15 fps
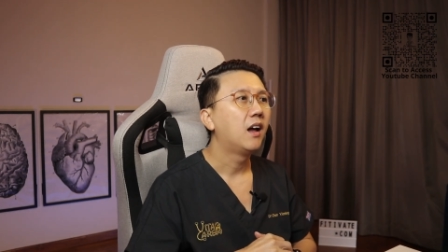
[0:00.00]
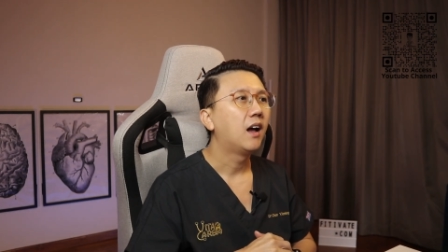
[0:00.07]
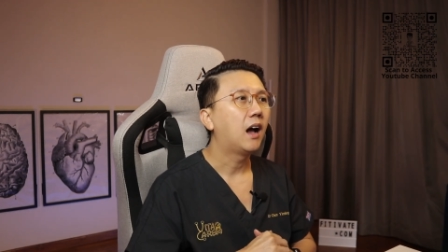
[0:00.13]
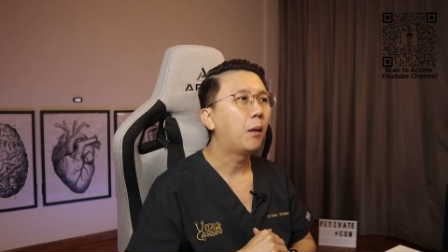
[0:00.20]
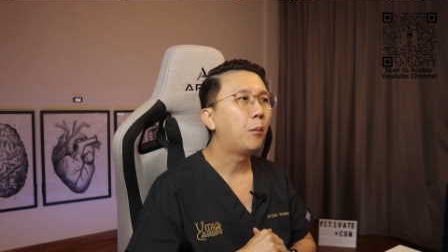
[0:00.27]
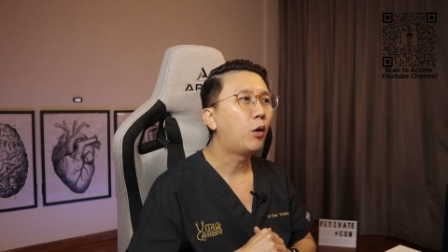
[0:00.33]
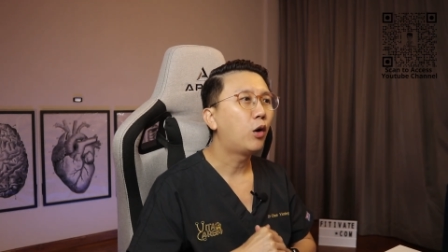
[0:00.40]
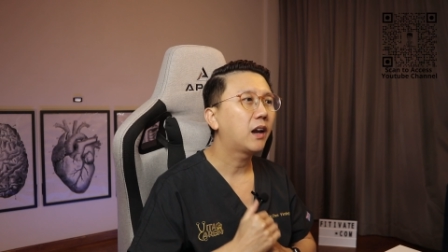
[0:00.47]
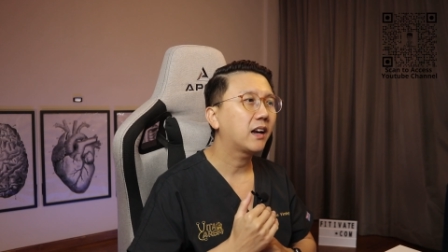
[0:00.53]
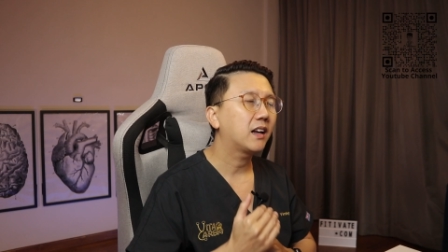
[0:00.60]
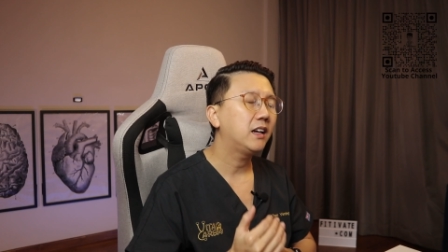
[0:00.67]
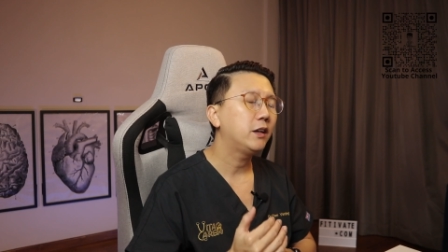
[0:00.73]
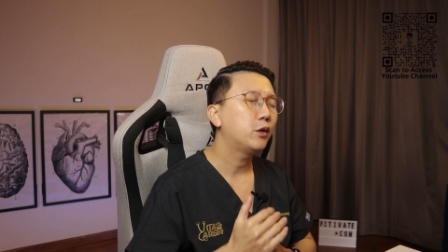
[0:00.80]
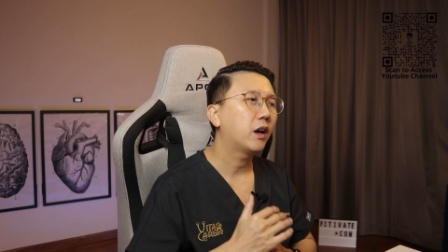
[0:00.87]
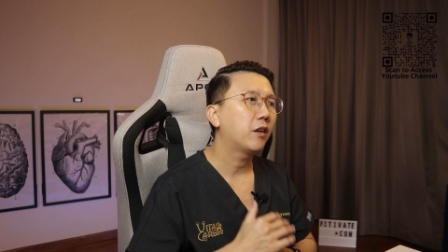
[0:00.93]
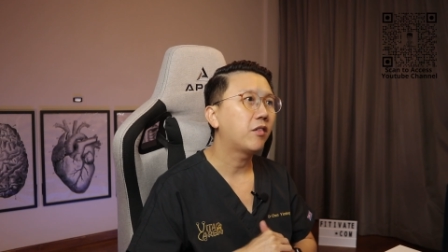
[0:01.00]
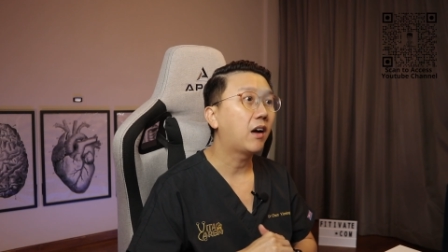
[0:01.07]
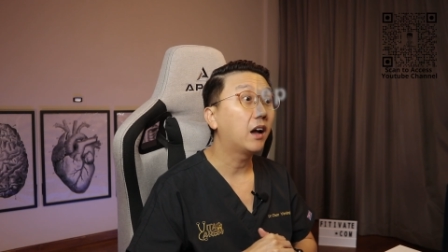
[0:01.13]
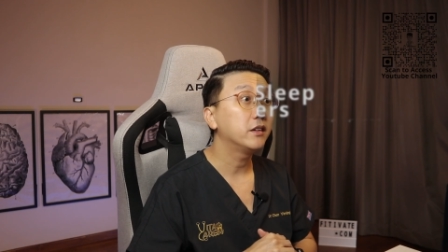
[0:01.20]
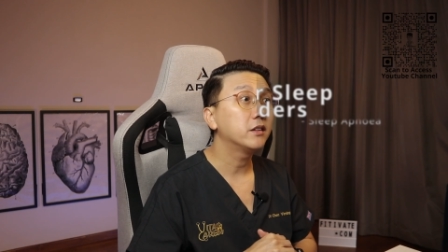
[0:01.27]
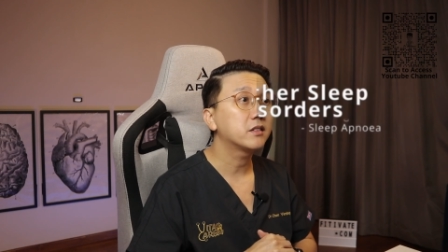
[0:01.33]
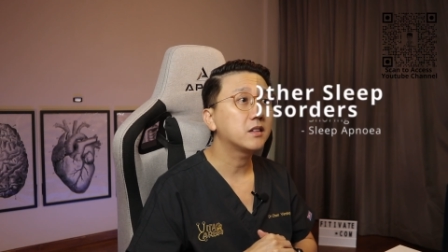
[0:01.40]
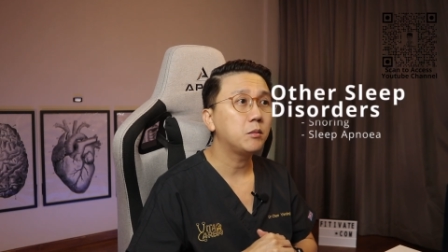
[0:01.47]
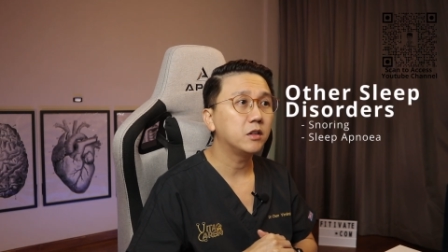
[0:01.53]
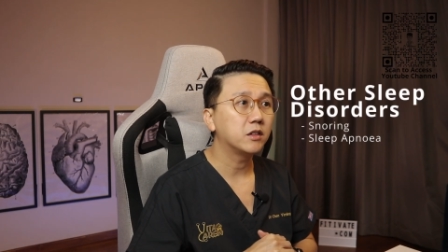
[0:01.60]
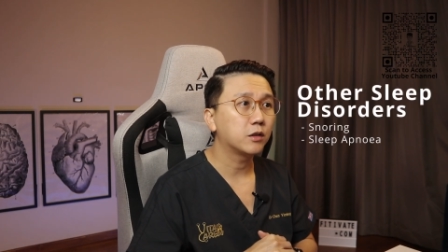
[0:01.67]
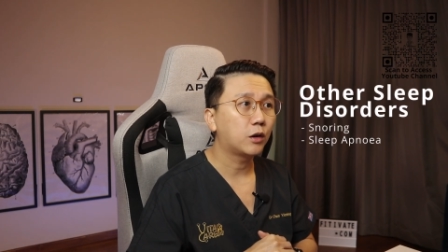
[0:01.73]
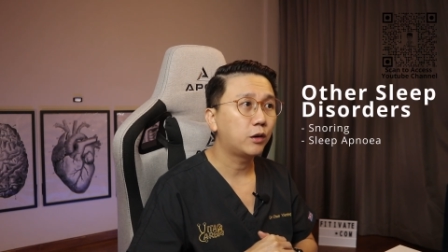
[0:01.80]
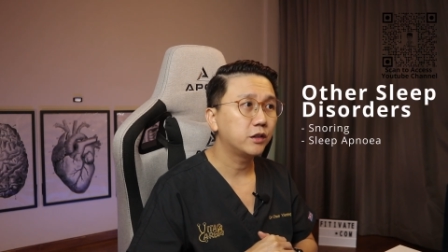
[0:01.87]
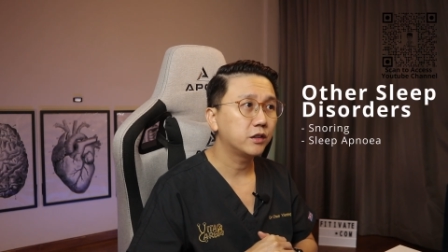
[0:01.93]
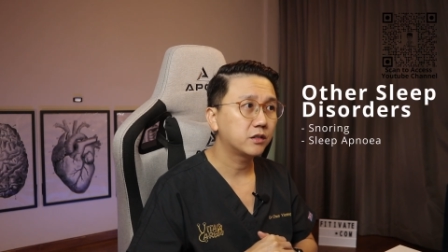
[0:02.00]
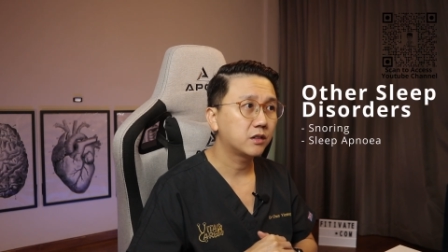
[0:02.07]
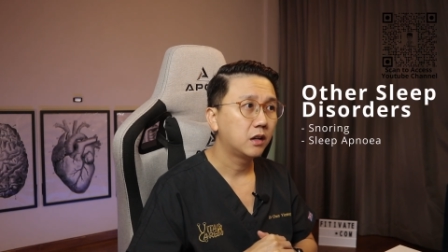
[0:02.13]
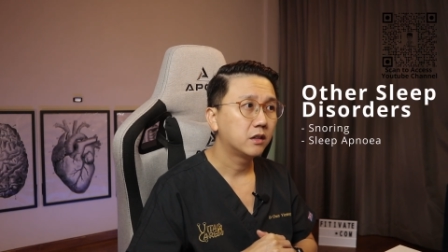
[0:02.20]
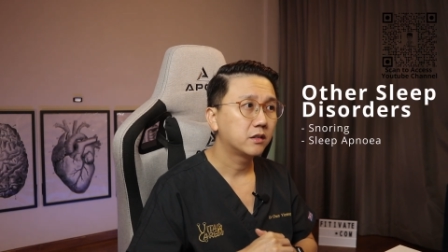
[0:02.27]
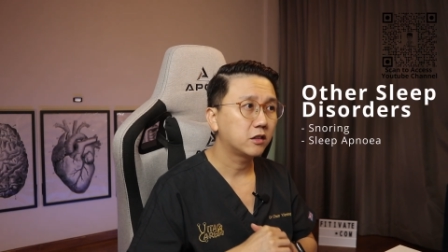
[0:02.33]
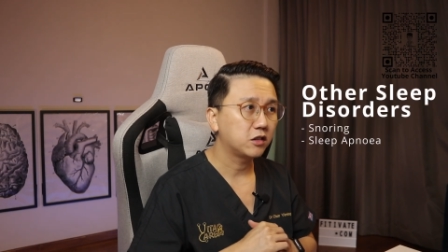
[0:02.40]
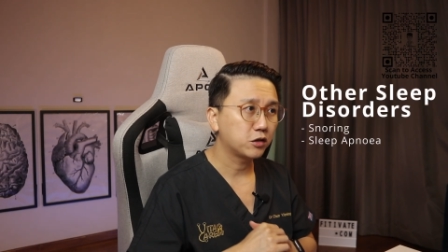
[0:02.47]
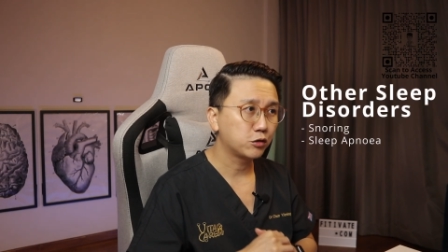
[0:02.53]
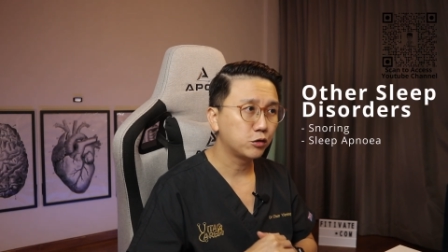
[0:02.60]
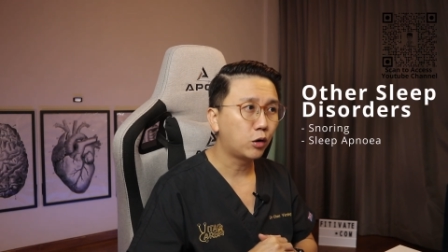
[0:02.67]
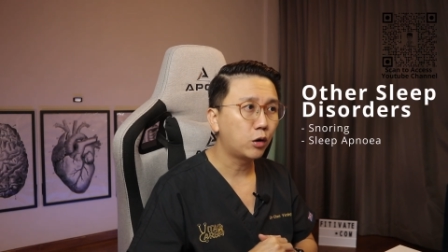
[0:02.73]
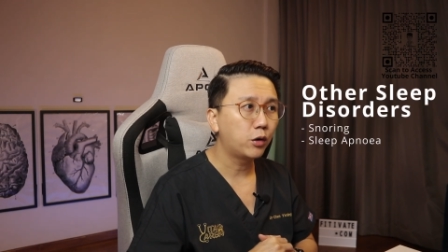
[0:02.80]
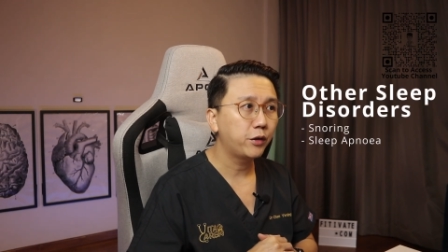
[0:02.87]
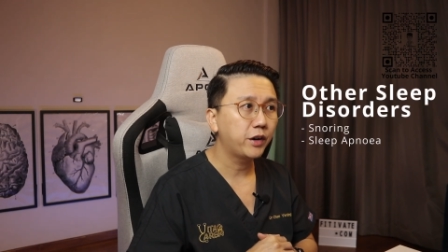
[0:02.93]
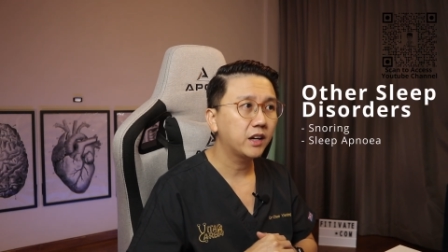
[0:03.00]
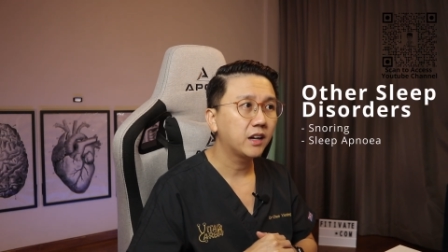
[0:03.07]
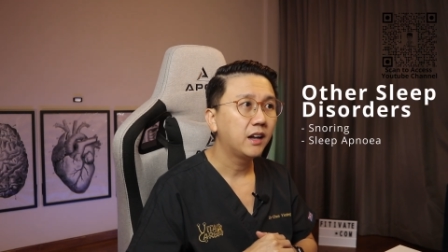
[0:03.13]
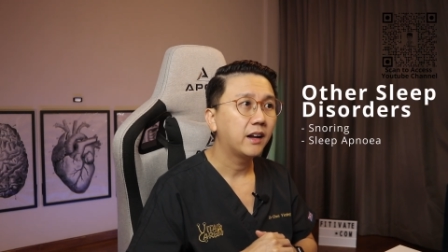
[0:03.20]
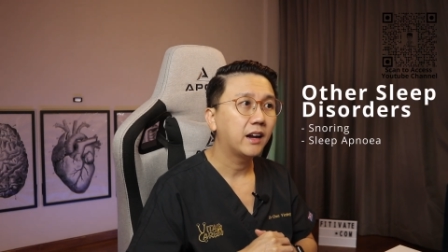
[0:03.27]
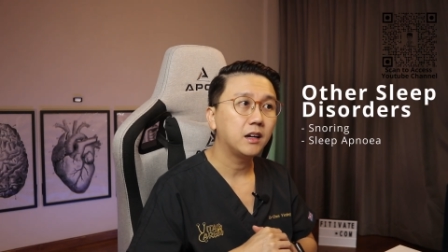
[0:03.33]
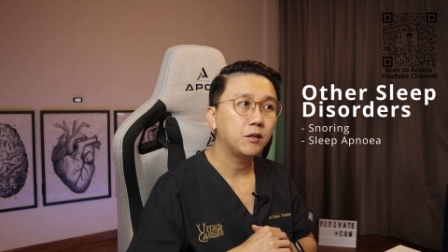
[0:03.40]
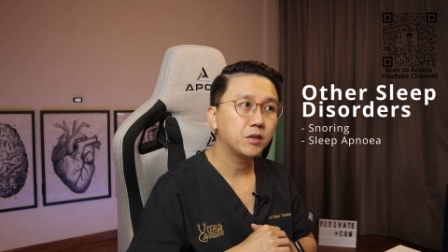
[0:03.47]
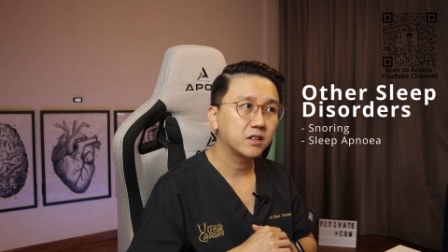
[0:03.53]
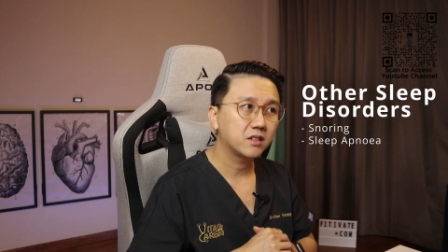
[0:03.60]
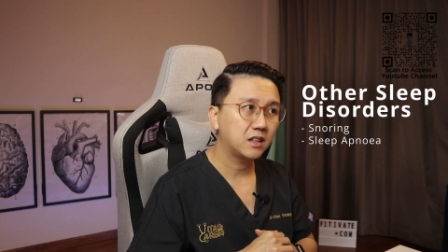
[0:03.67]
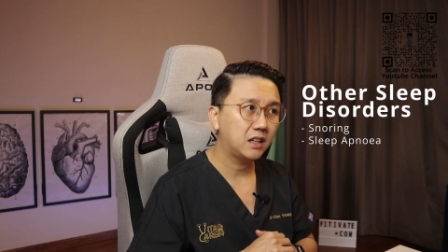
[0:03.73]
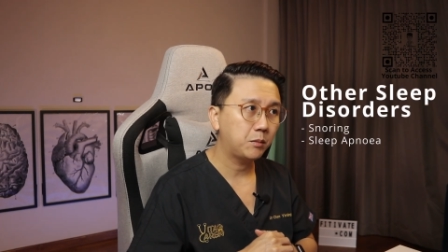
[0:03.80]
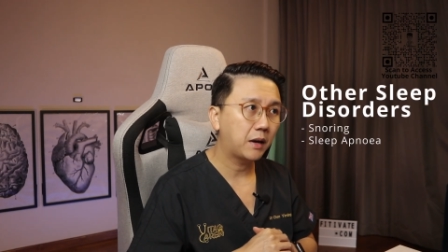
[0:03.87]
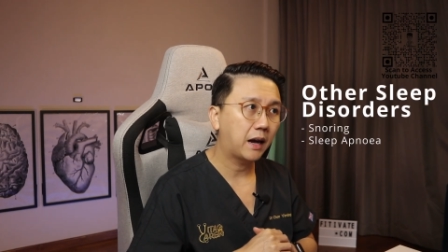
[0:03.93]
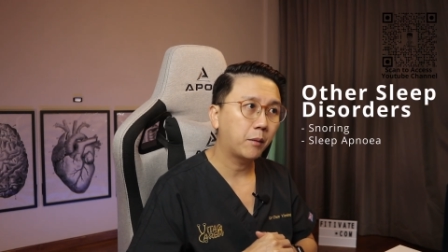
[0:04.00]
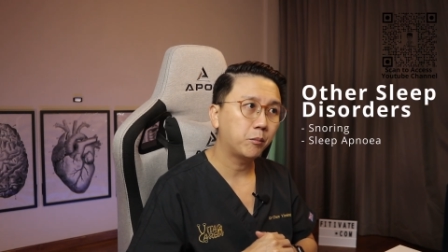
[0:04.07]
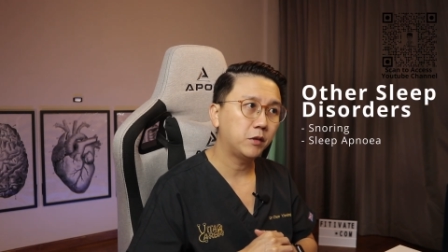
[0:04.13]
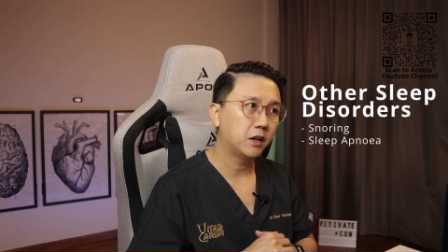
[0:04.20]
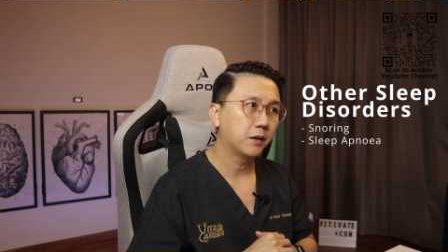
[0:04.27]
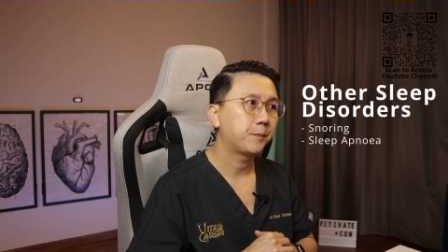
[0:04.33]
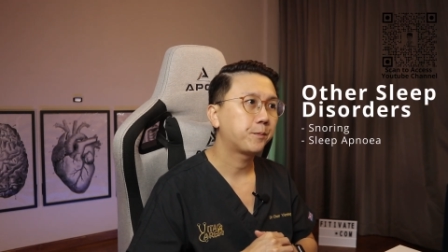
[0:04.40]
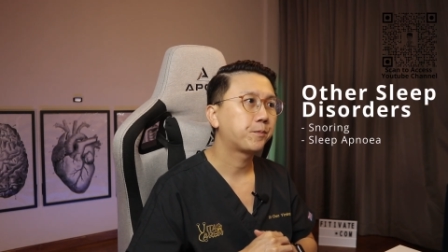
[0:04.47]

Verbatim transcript: are more likely to have other sleep disorders such as snoring and even sleep apnea.